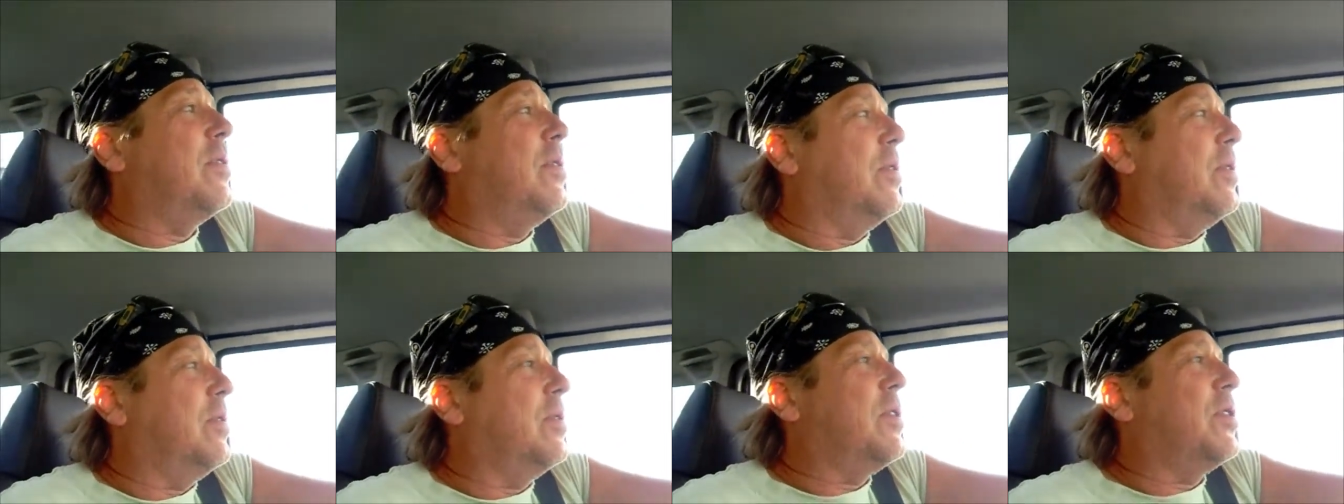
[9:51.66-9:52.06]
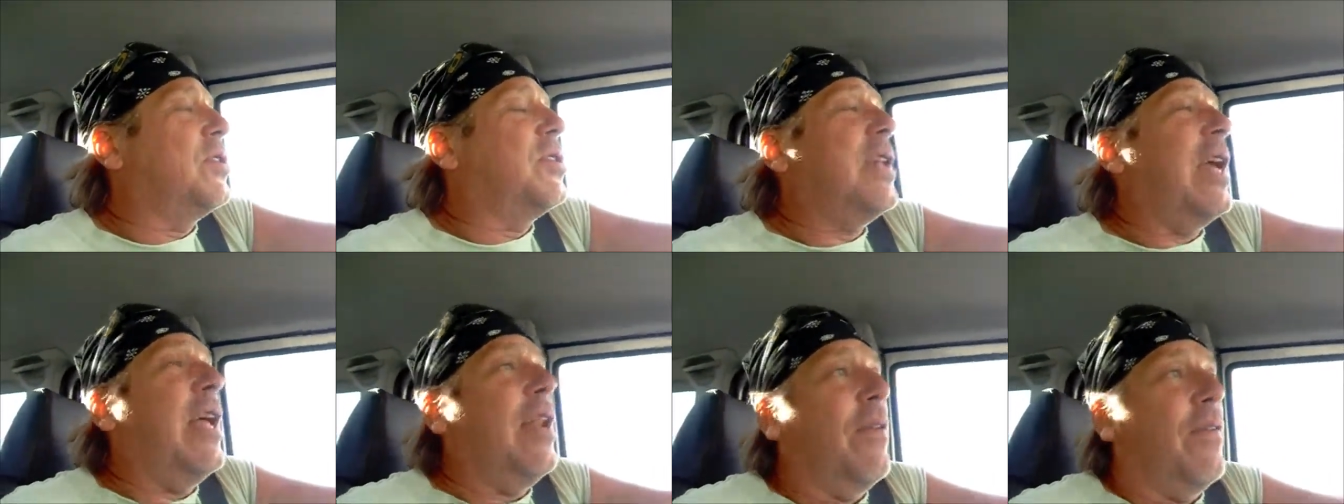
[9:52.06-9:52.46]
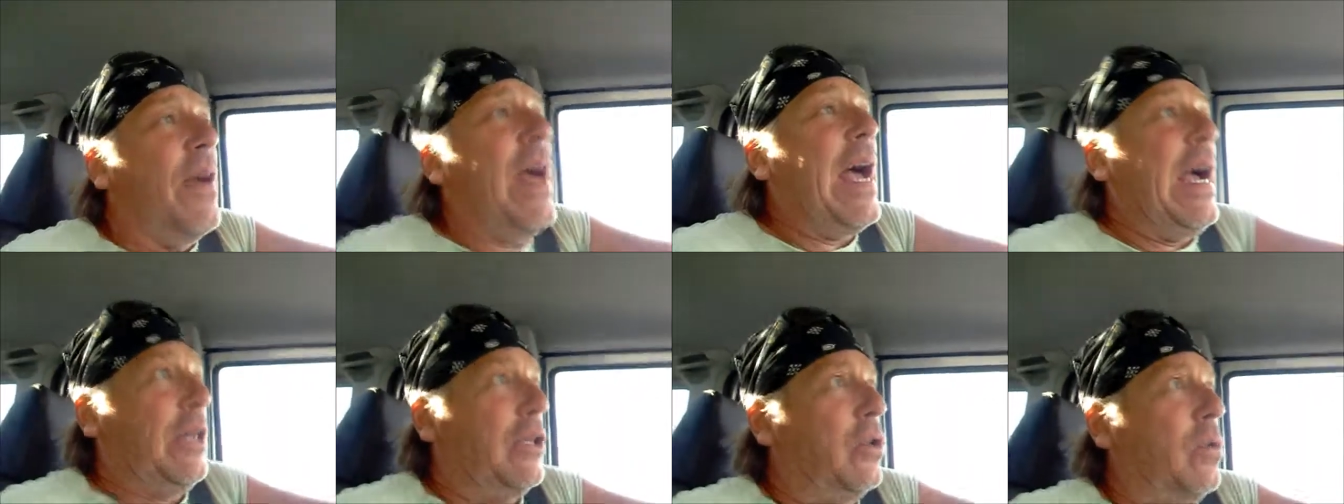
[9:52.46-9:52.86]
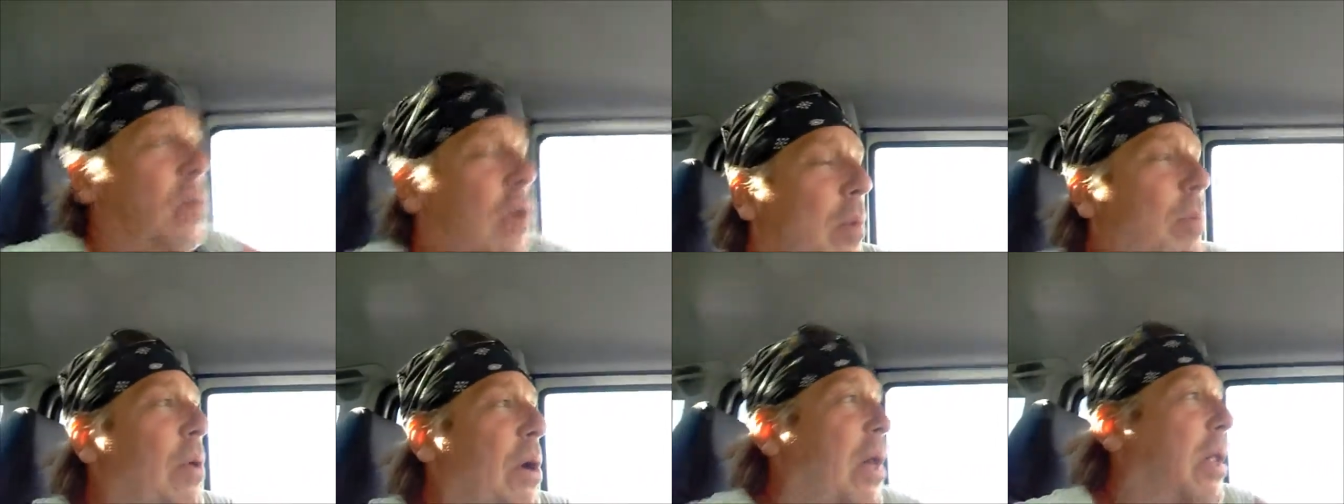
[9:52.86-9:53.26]
the state of
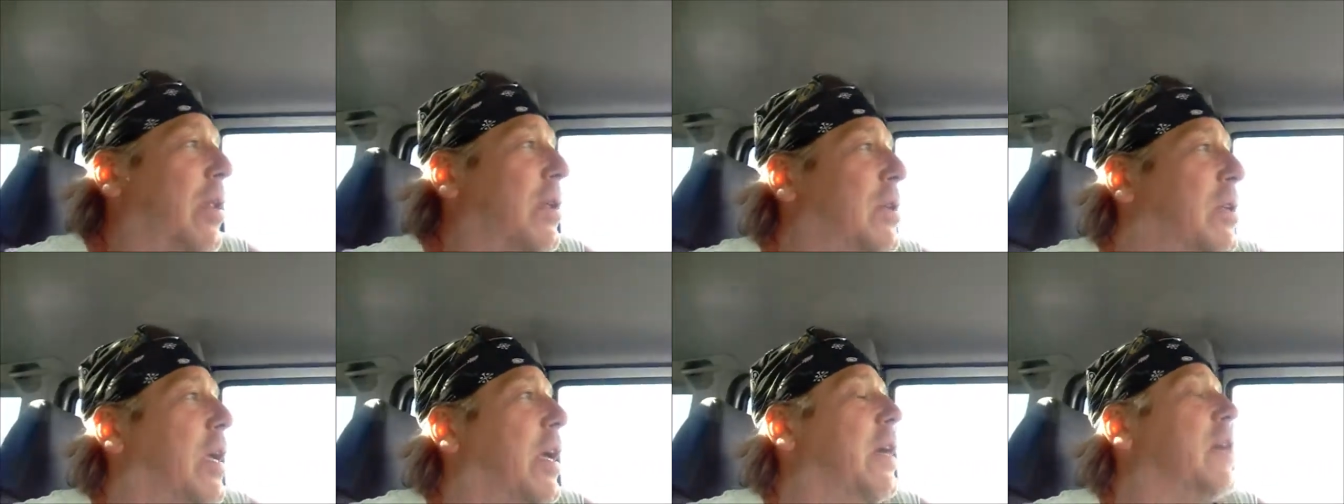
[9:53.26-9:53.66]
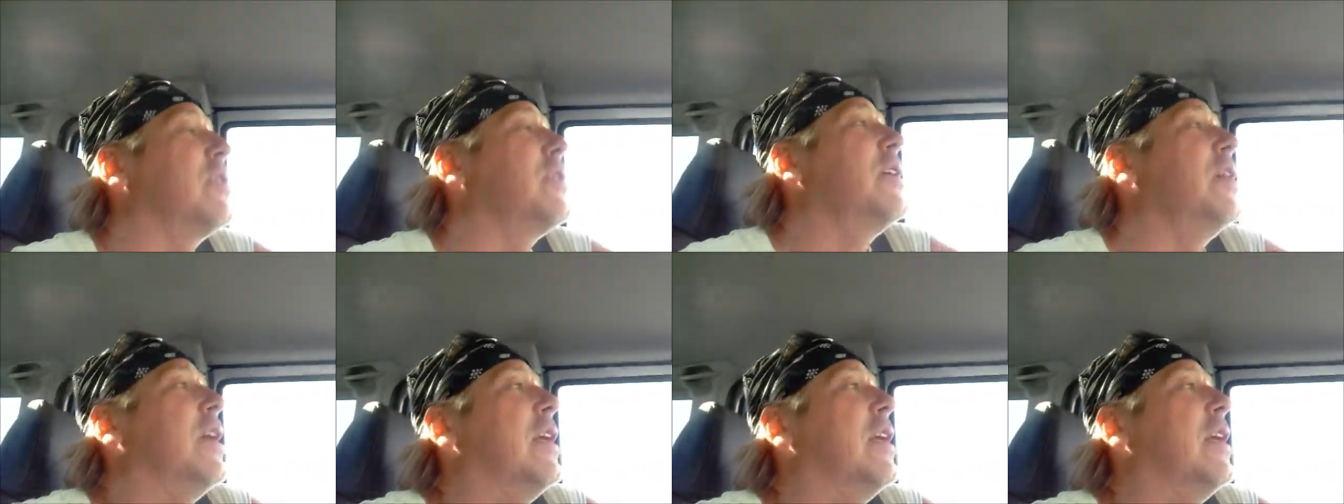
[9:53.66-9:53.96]
actual politics.